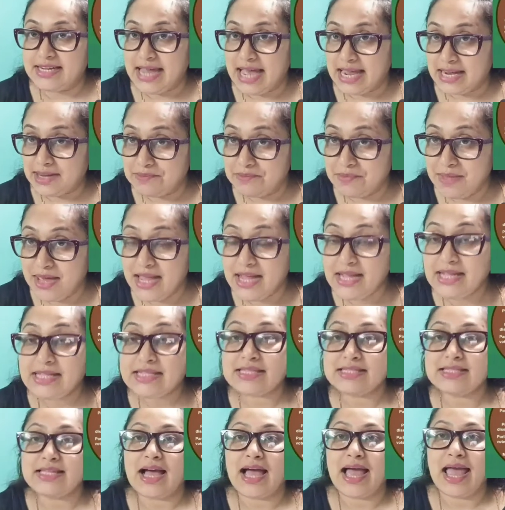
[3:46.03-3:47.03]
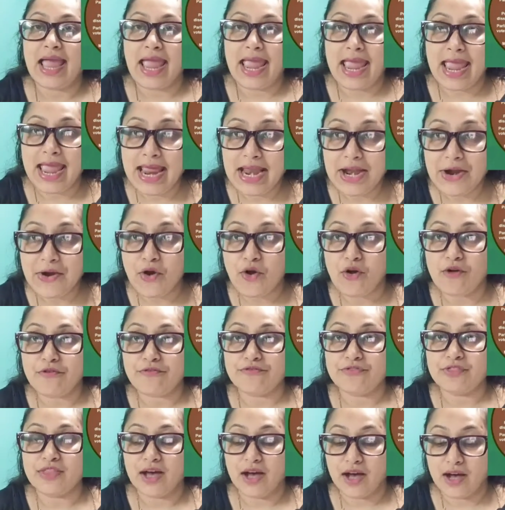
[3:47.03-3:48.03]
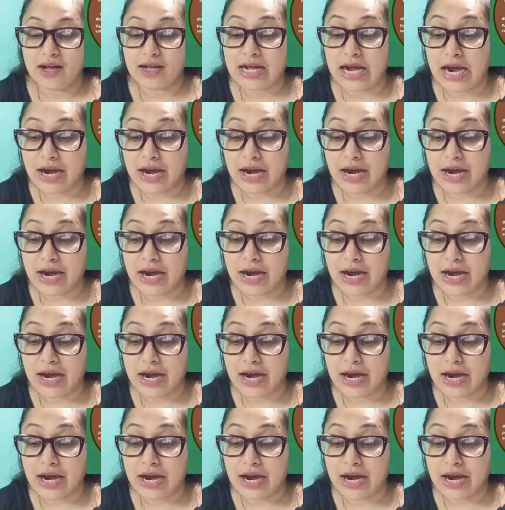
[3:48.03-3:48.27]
That means the head of the